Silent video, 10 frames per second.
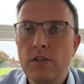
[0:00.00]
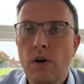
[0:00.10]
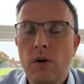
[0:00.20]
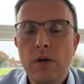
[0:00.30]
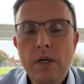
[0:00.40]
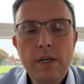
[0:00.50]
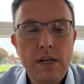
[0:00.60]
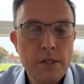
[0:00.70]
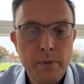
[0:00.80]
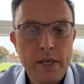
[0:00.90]
So
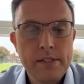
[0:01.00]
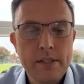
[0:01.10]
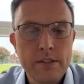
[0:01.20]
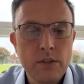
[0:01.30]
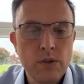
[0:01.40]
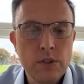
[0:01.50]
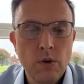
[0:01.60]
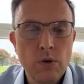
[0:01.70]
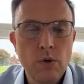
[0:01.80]
on the basis that they're going to go